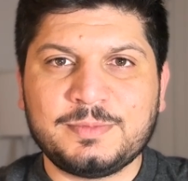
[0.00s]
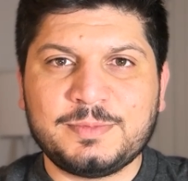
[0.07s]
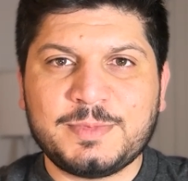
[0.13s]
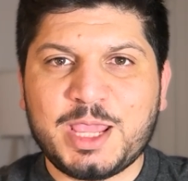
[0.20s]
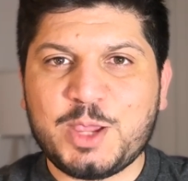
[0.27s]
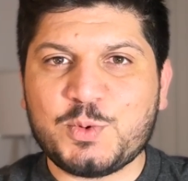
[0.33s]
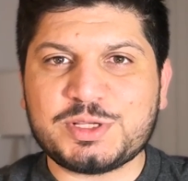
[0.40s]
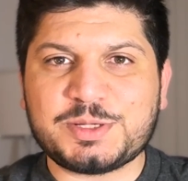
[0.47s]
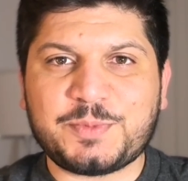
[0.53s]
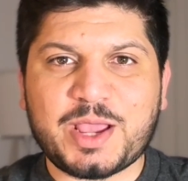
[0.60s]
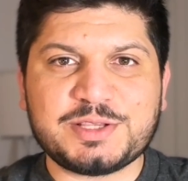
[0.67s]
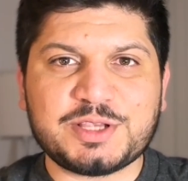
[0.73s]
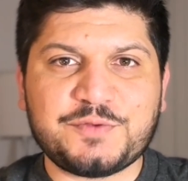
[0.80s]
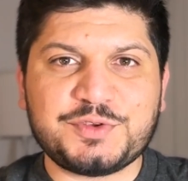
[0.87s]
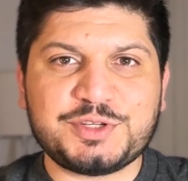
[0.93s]
Hey, what's up,
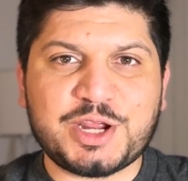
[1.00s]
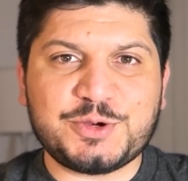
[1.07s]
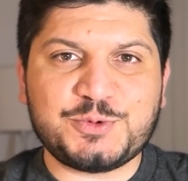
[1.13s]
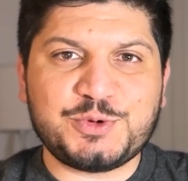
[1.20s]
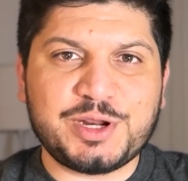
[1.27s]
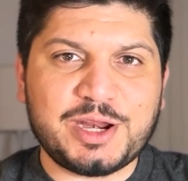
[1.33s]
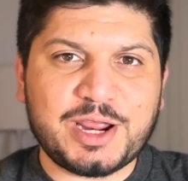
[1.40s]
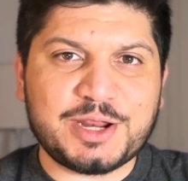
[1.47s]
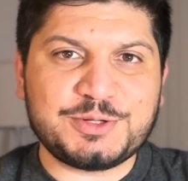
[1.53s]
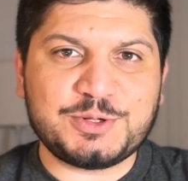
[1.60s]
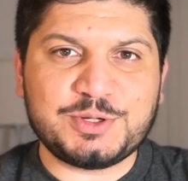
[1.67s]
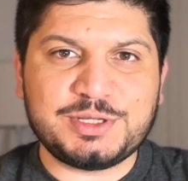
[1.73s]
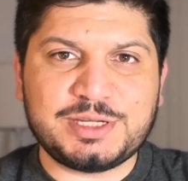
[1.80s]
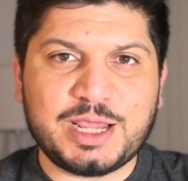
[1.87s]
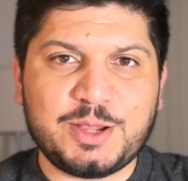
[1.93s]
guys? Design Dude here, and
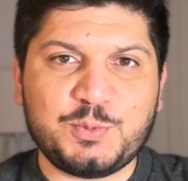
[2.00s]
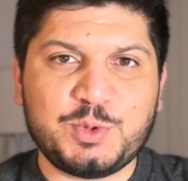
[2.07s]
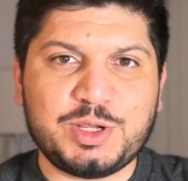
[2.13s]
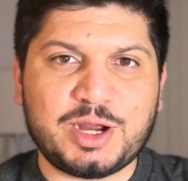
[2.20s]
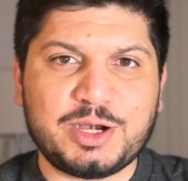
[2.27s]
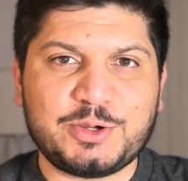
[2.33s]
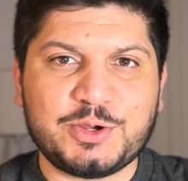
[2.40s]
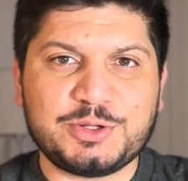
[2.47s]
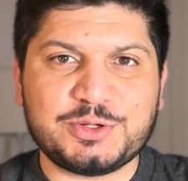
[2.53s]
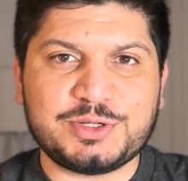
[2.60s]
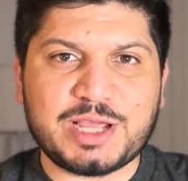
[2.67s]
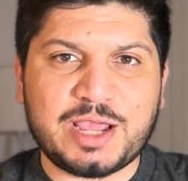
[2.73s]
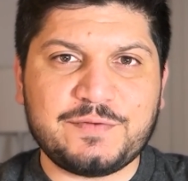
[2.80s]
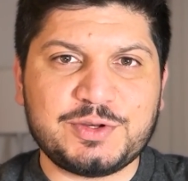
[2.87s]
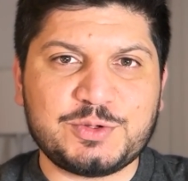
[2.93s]
today we are going to
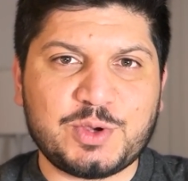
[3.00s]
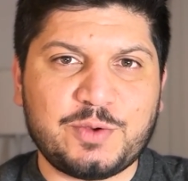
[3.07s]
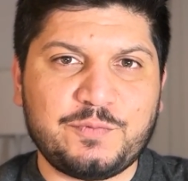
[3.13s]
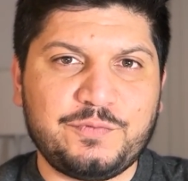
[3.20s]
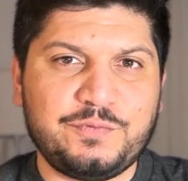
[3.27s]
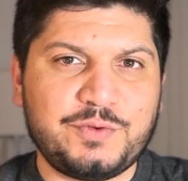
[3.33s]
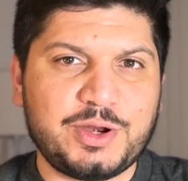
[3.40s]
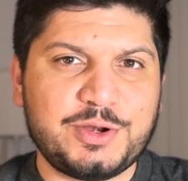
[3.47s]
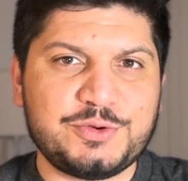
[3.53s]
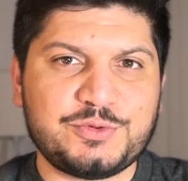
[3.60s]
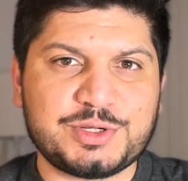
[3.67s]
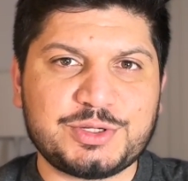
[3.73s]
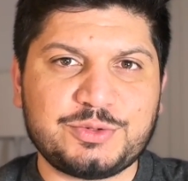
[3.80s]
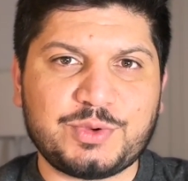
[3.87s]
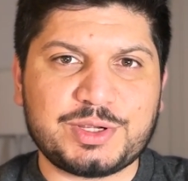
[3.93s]
dive into a very
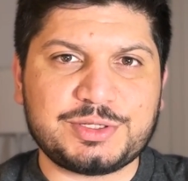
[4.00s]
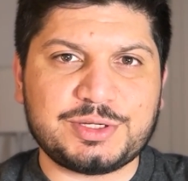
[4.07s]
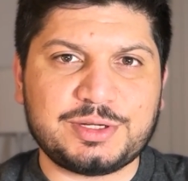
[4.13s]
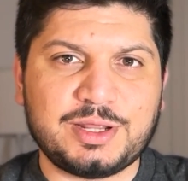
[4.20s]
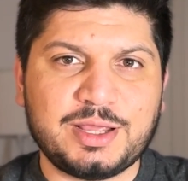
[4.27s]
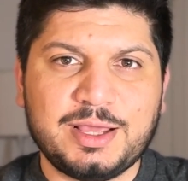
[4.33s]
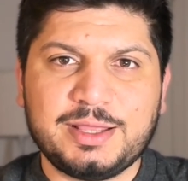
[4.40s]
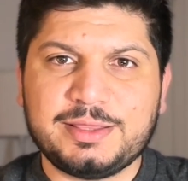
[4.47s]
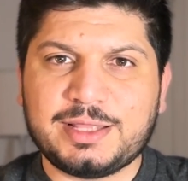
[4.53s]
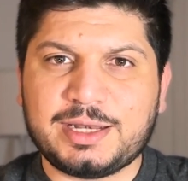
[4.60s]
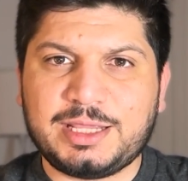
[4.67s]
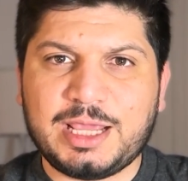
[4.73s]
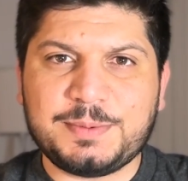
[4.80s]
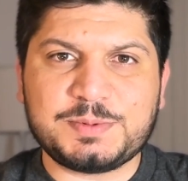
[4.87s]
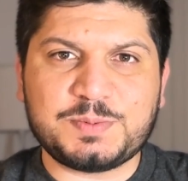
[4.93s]
interesting question that
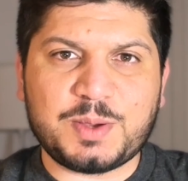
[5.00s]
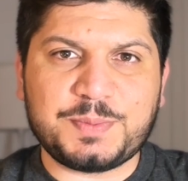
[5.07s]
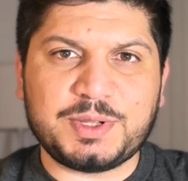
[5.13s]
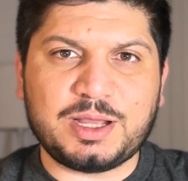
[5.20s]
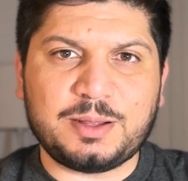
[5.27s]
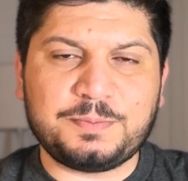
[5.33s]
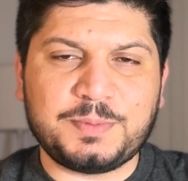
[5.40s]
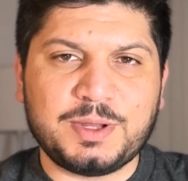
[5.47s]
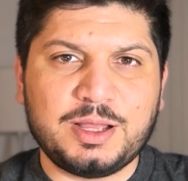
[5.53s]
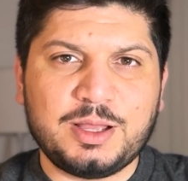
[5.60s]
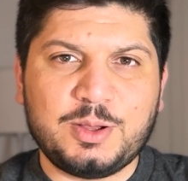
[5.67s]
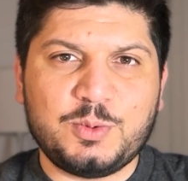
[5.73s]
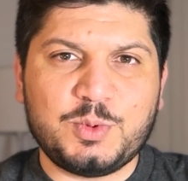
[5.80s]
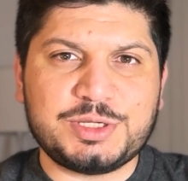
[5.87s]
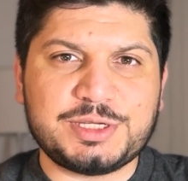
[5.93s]
keeps popping up,
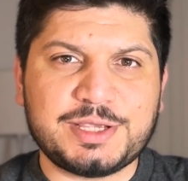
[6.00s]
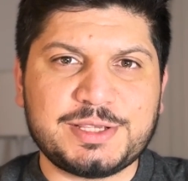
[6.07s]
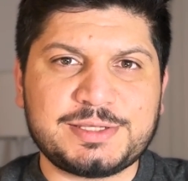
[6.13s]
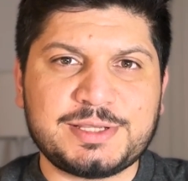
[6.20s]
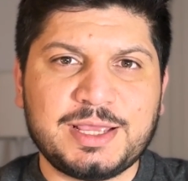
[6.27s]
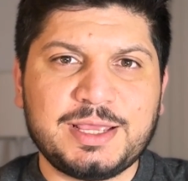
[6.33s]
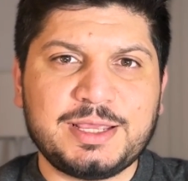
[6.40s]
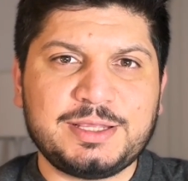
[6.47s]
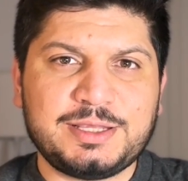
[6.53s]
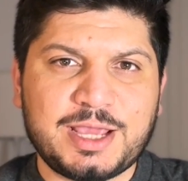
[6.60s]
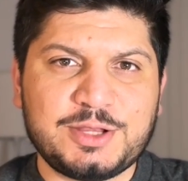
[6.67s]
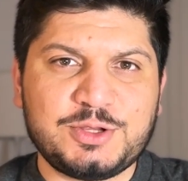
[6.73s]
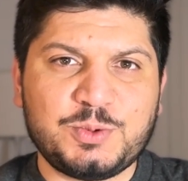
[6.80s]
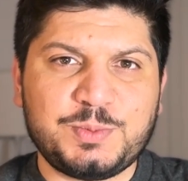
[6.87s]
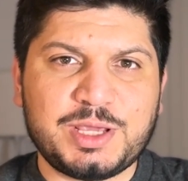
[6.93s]
which is,
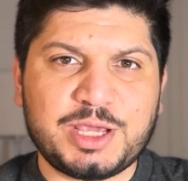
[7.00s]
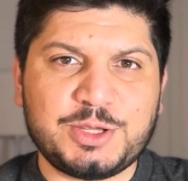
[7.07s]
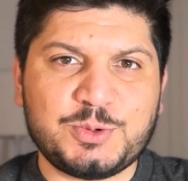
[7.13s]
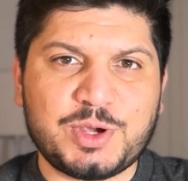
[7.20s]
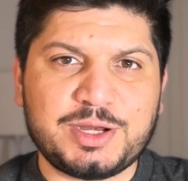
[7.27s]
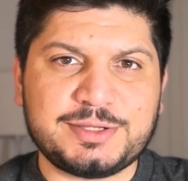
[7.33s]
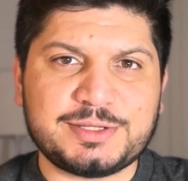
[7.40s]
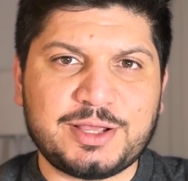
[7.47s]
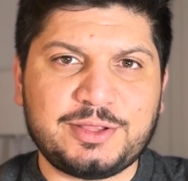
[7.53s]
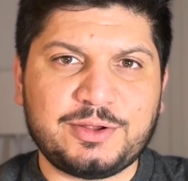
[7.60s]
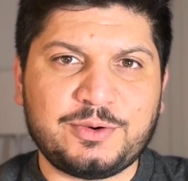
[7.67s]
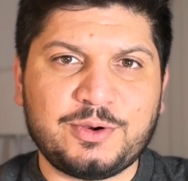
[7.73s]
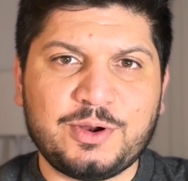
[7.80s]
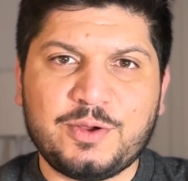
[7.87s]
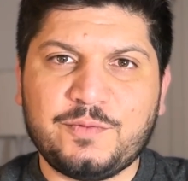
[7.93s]
can you be a UI designer
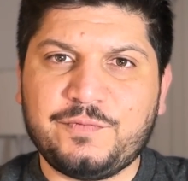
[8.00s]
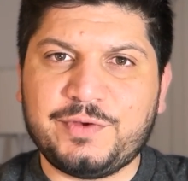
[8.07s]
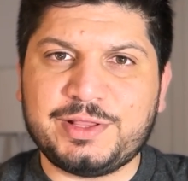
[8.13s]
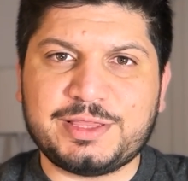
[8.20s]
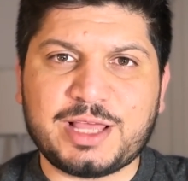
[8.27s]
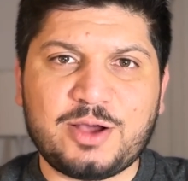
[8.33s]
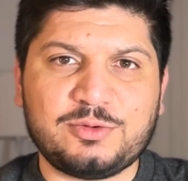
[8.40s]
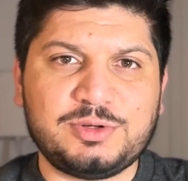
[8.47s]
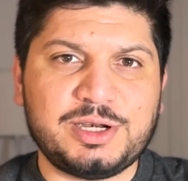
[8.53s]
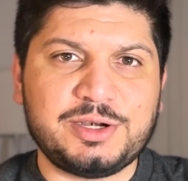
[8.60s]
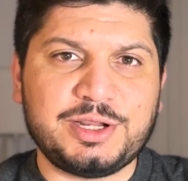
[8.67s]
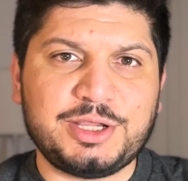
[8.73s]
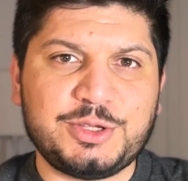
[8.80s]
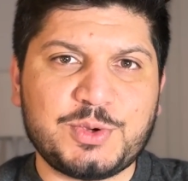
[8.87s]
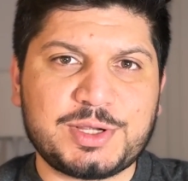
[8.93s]
without
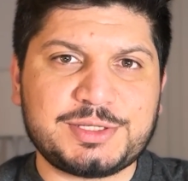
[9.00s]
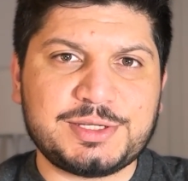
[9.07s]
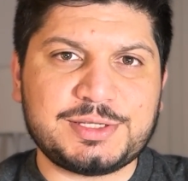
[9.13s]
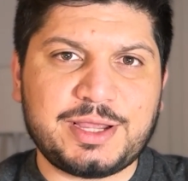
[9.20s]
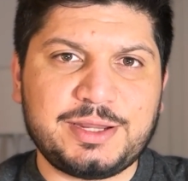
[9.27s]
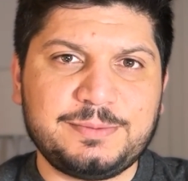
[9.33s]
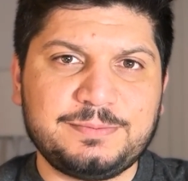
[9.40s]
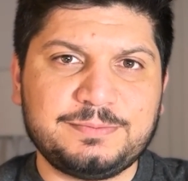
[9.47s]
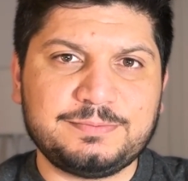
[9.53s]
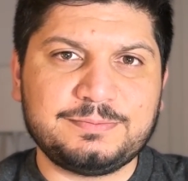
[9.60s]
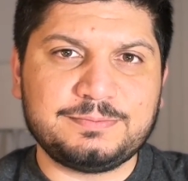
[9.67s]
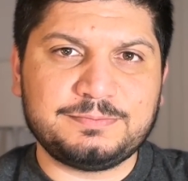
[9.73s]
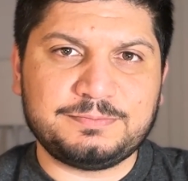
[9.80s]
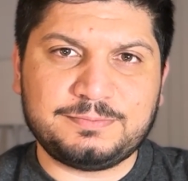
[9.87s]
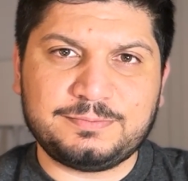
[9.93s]
learning UX design?
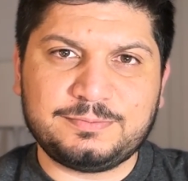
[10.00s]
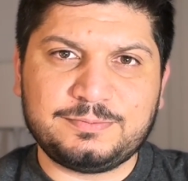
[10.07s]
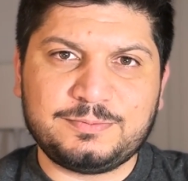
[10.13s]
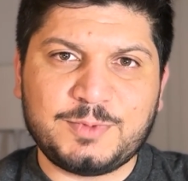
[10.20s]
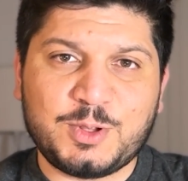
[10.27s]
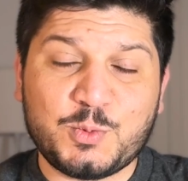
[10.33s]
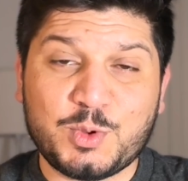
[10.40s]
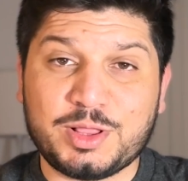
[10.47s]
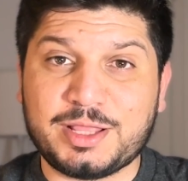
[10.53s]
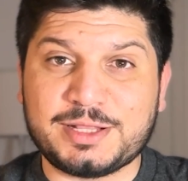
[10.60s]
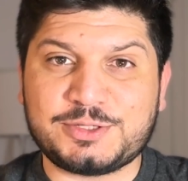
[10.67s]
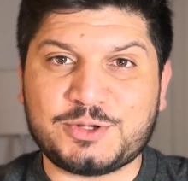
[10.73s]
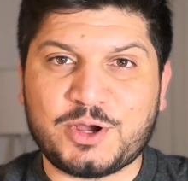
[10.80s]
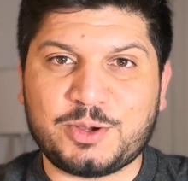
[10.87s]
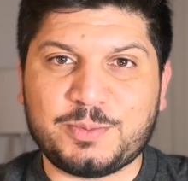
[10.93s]
Well, let's
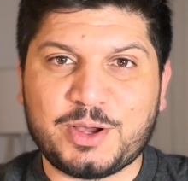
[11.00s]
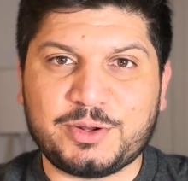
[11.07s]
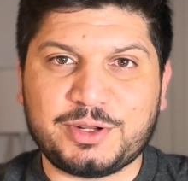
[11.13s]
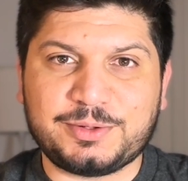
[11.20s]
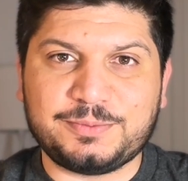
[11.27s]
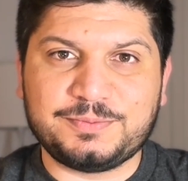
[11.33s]
talk about it.